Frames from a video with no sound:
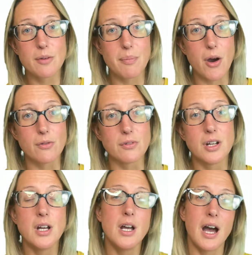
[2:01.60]
bone.
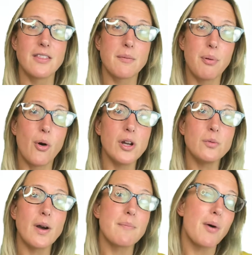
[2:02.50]
And the point
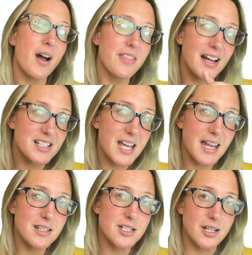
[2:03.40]
whereby that
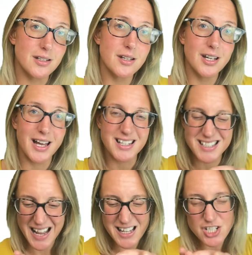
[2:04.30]
tendon
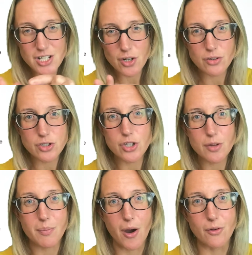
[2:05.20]
attaches onto the
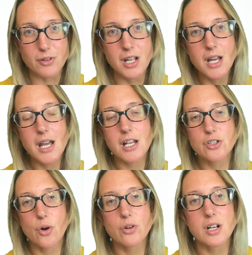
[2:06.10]
bone is
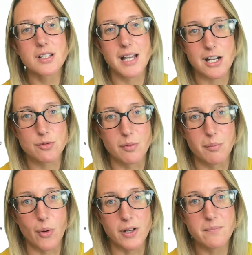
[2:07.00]
called an attachment
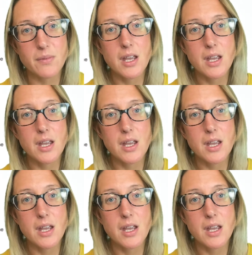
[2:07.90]
point.